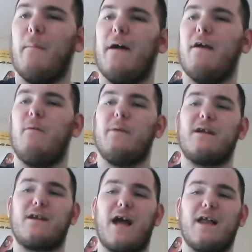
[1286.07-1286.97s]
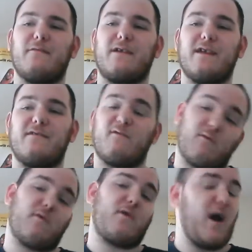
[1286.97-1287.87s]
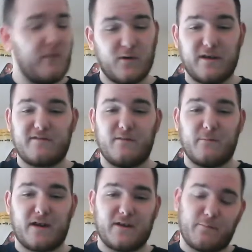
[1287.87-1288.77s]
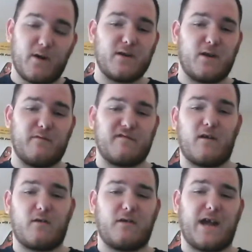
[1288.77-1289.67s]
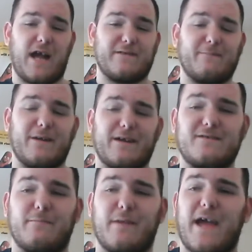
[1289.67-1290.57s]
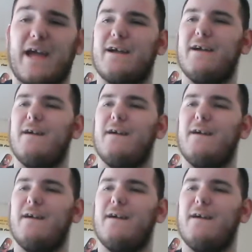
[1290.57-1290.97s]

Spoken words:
It'll be kind of akin to Cook over in the tune back at the Barnyard, which is often kind of a mixed bag.